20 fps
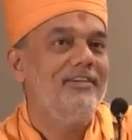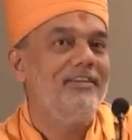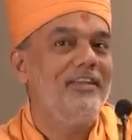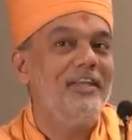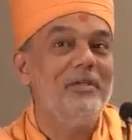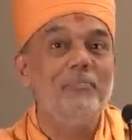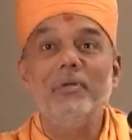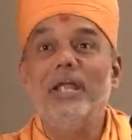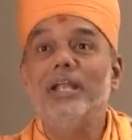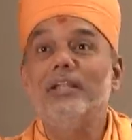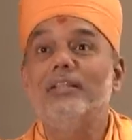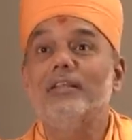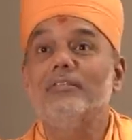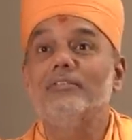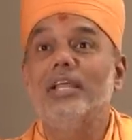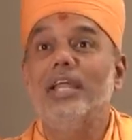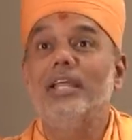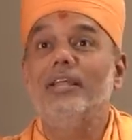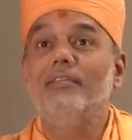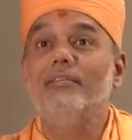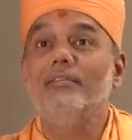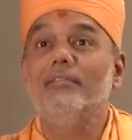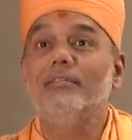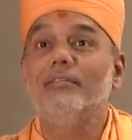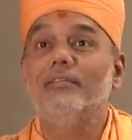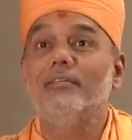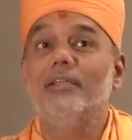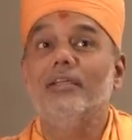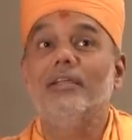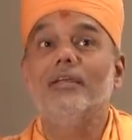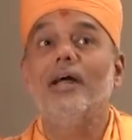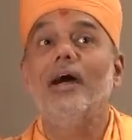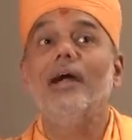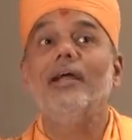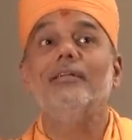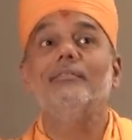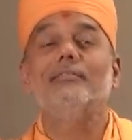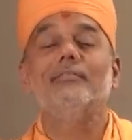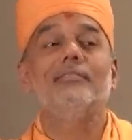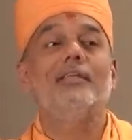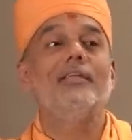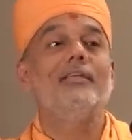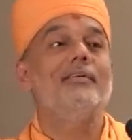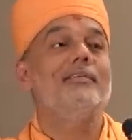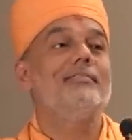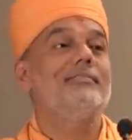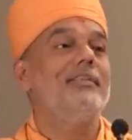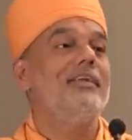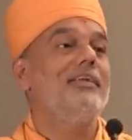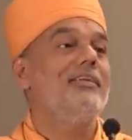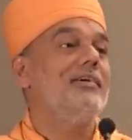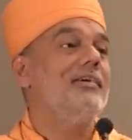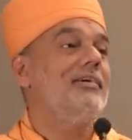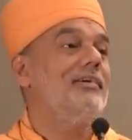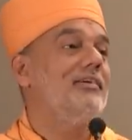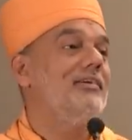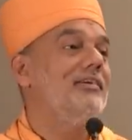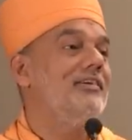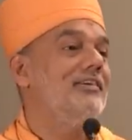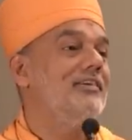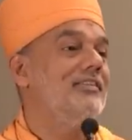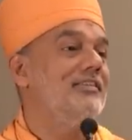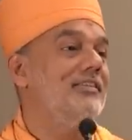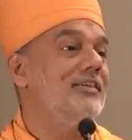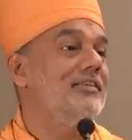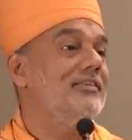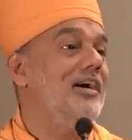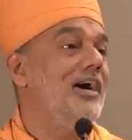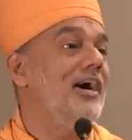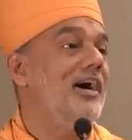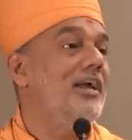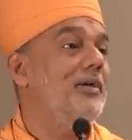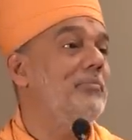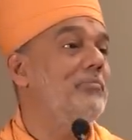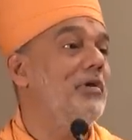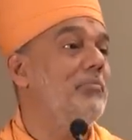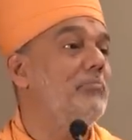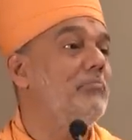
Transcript: He made the change. He writes three years later that I am